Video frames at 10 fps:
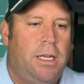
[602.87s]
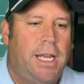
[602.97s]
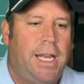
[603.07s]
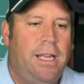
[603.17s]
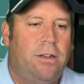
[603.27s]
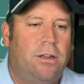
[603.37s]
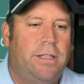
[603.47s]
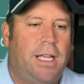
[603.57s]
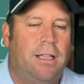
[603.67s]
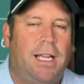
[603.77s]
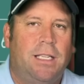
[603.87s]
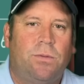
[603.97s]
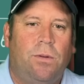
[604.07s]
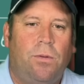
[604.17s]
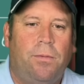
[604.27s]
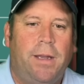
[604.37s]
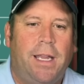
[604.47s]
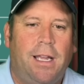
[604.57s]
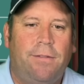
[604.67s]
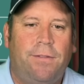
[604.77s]
And on that last one, when we
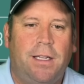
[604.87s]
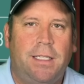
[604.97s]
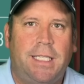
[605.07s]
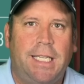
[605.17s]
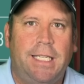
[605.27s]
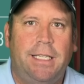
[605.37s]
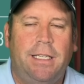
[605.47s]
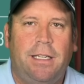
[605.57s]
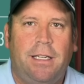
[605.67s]
have uh, 10,